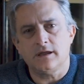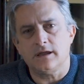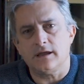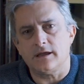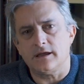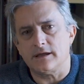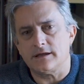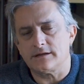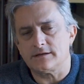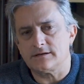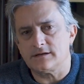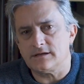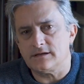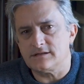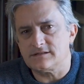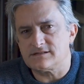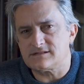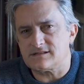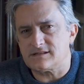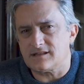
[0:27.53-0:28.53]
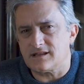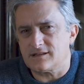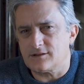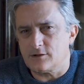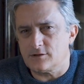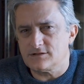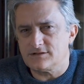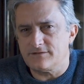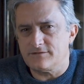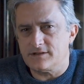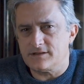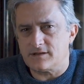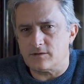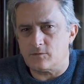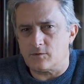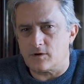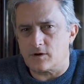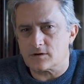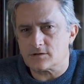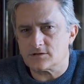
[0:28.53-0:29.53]
and it's La Dolce Vita
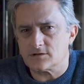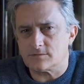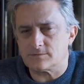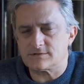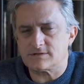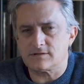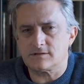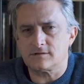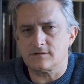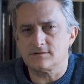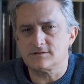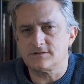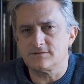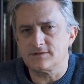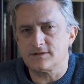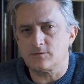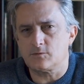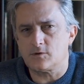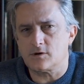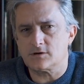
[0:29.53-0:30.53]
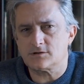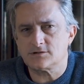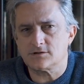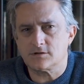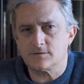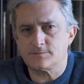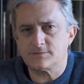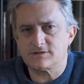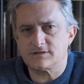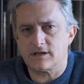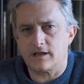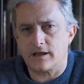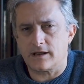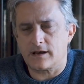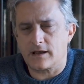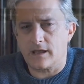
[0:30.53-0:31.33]
Workshops. La Dolce Vita Workshops and